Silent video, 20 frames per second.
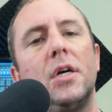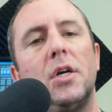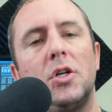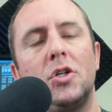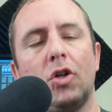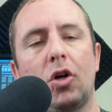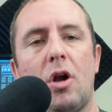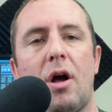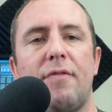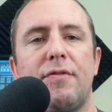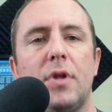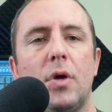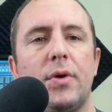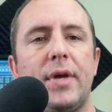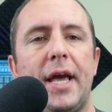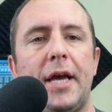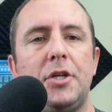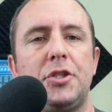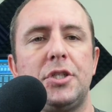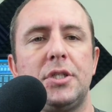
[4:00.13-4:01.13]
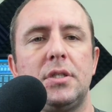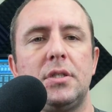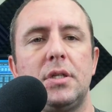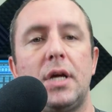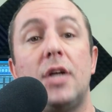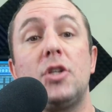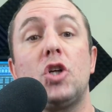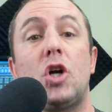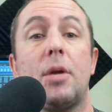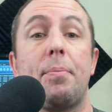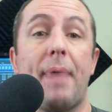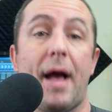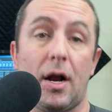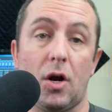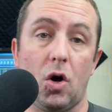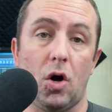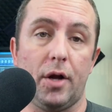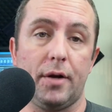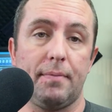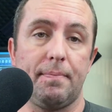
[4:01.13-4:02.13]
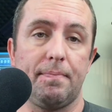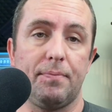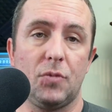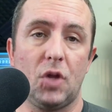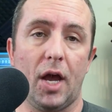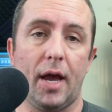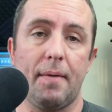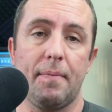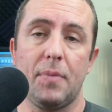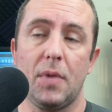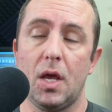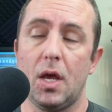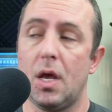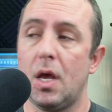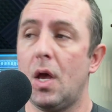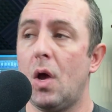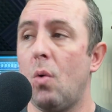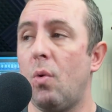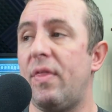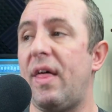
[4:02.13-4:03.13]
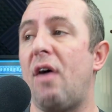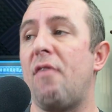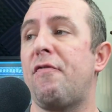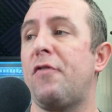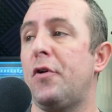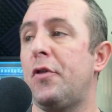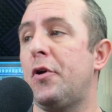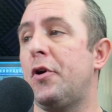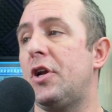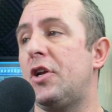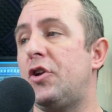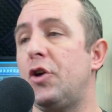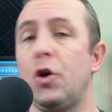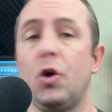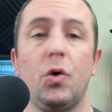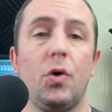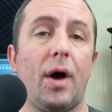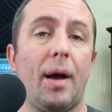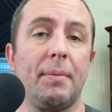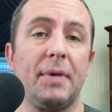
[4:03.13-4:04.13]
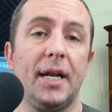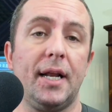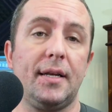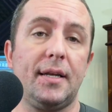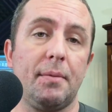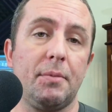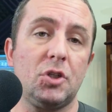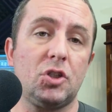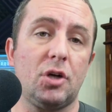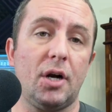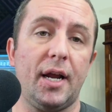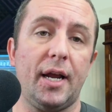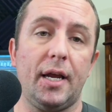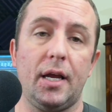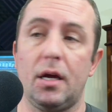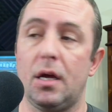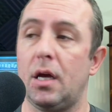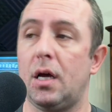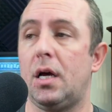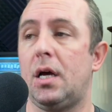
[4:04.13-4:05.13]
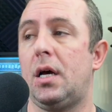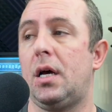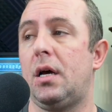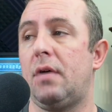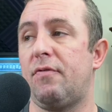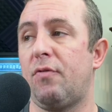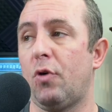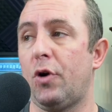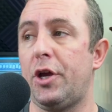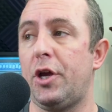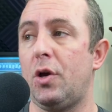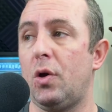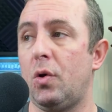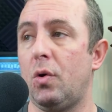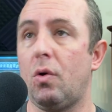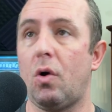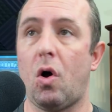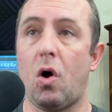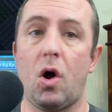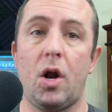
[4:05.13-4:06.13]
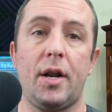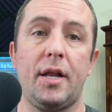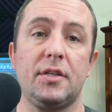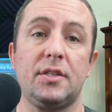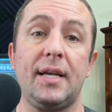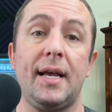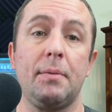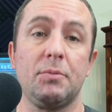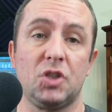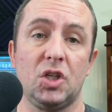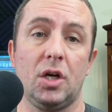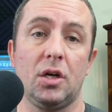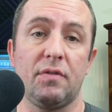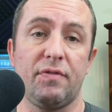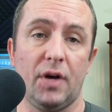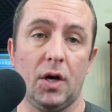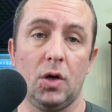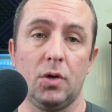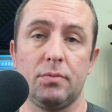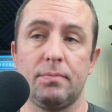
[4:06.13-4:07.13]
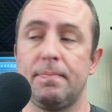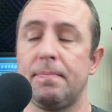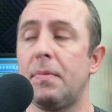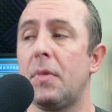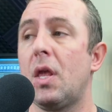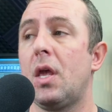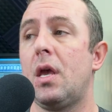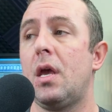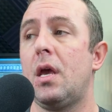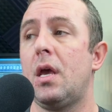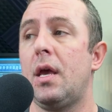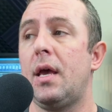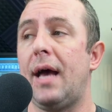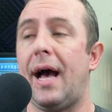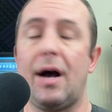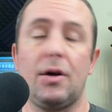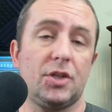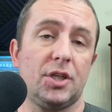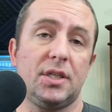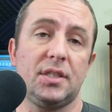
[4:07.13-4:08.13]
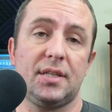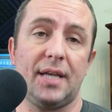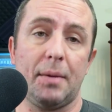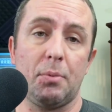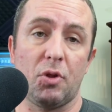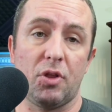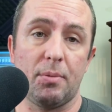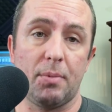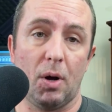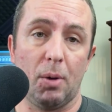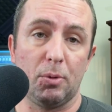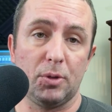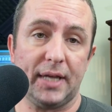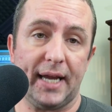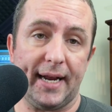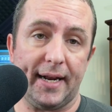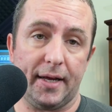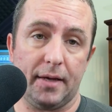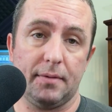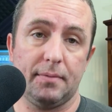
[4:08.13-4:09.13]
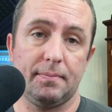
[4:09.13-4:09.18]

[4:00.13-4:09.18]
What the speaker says: turn off location and turn it back on. Okay. Without further ado, I'm going to demonstrate for you on a Samsung phone how to disable the mobile data.